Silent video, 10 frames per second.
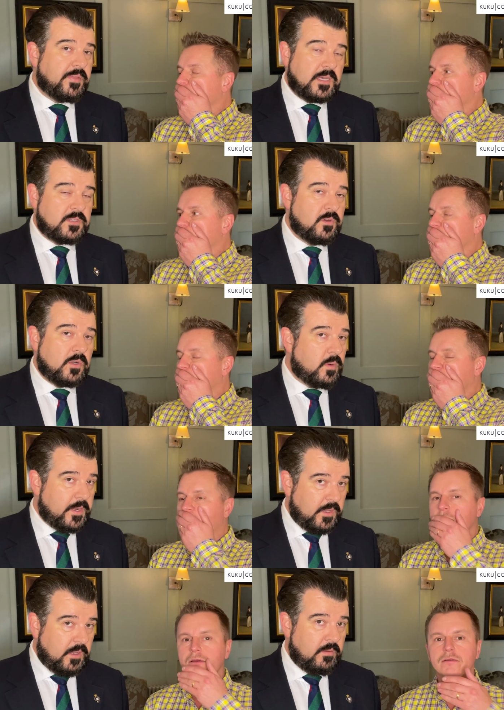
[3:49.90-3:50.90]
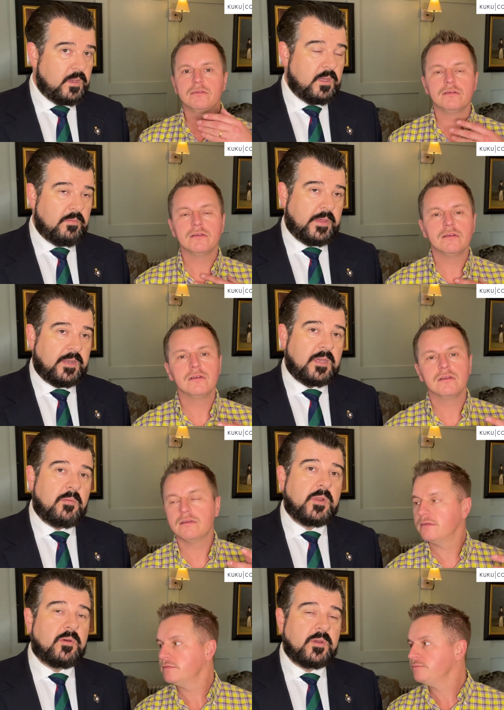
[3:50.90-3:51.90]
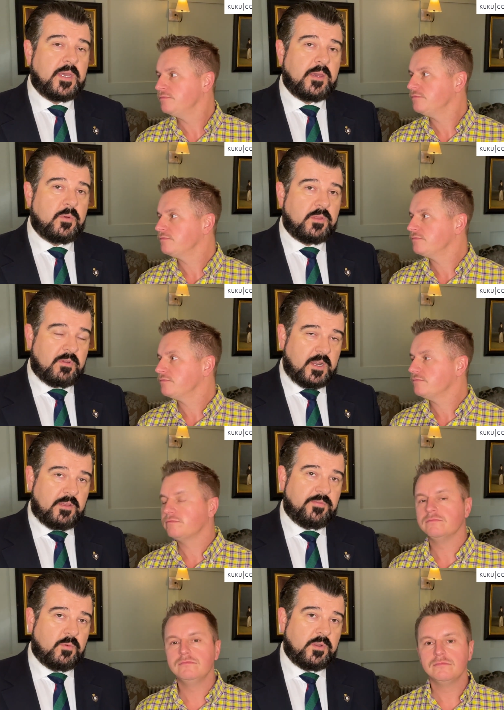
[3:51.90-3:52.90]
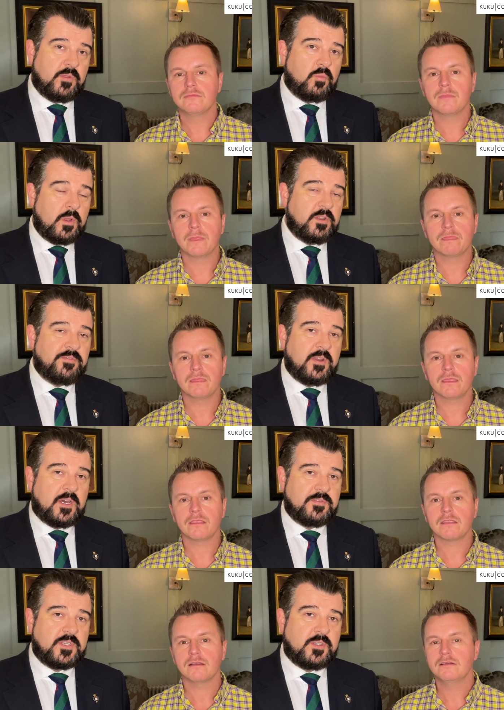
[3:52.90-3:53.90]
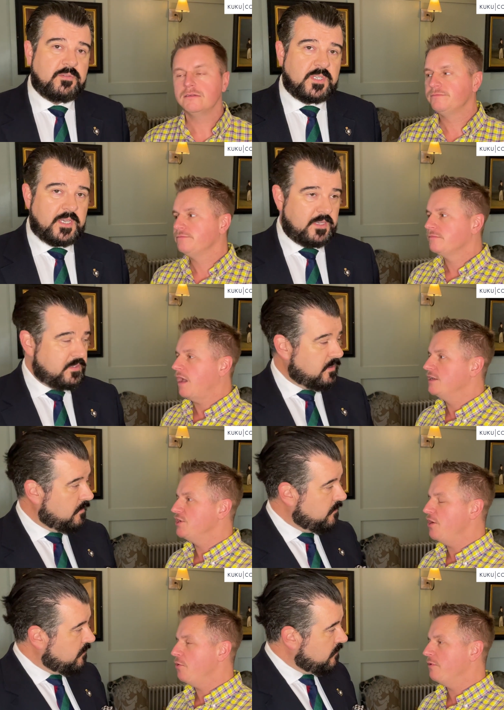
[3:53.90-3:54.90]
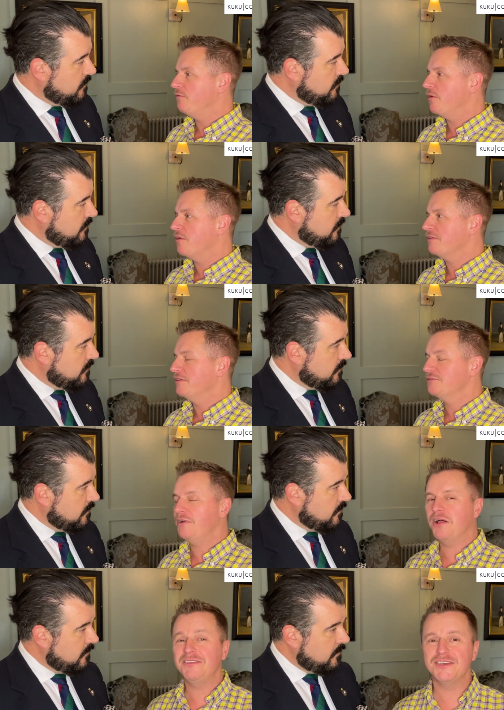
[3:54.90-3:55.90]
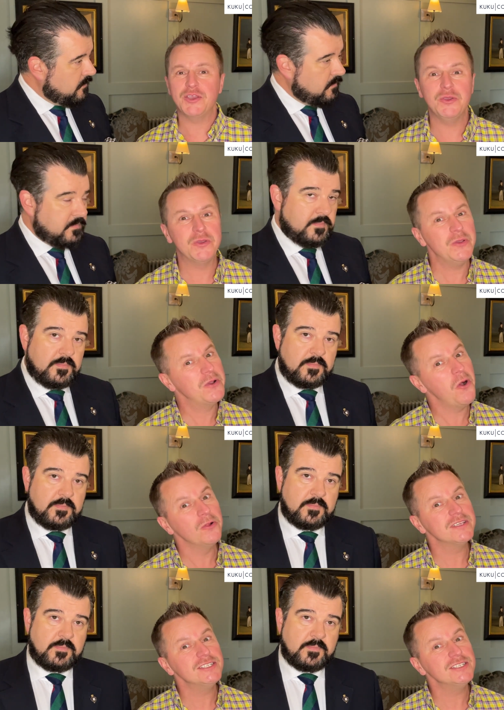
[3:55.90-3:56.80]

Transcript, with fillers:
Speaker 1: that's not quite you, then come along here with Granny for one of the wonderful afternoon teas. And you know what we've forgotten as well? The
Speaker 2: KuKu Golden